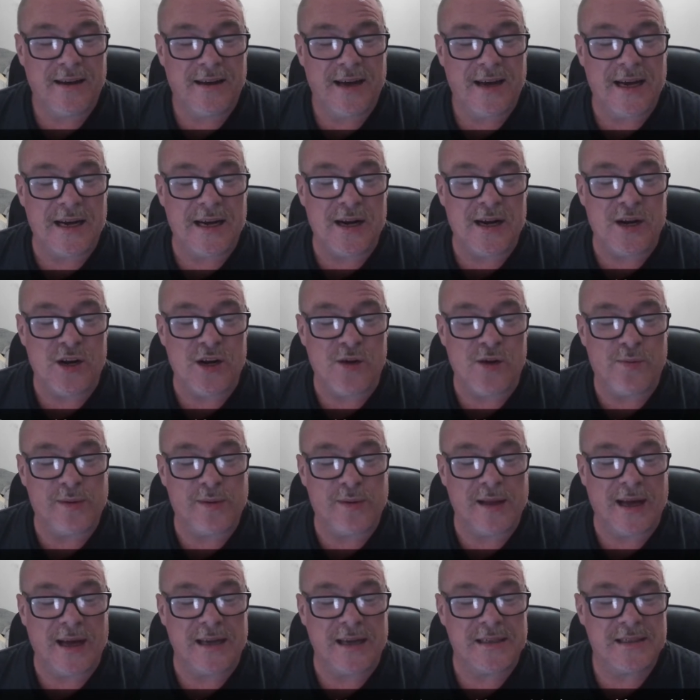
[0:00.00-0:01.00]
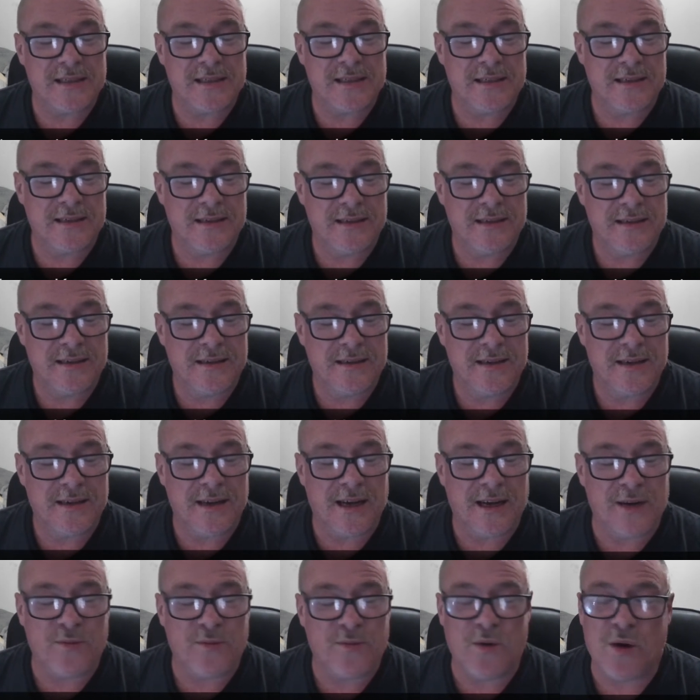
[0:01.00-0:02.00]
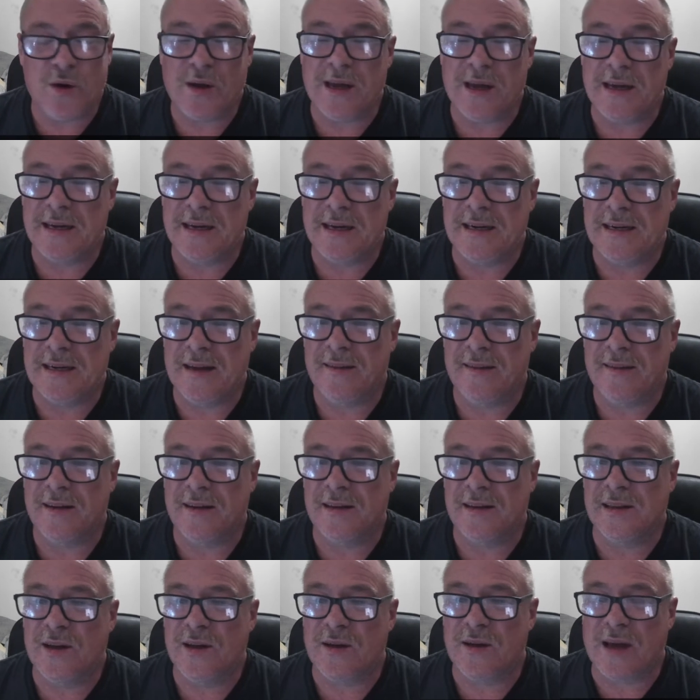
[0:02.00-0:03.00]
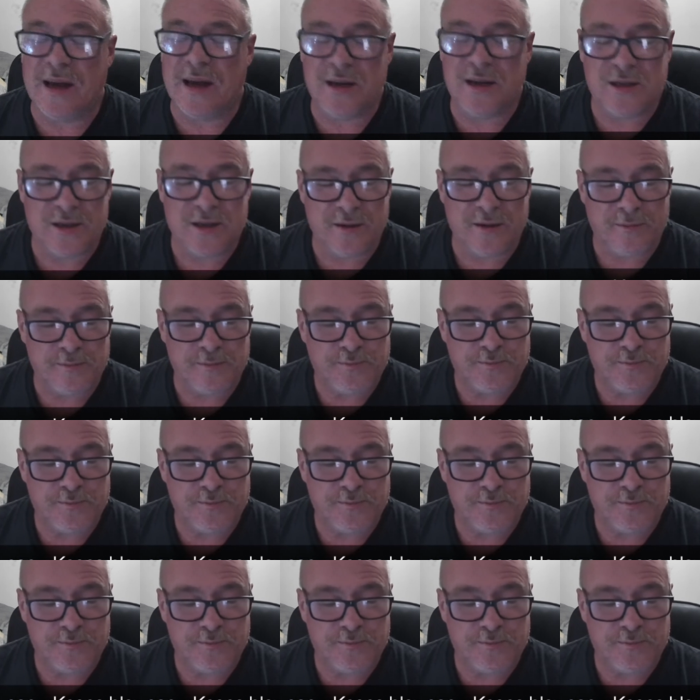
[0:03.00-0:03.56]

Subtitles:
in a new place and working in another location.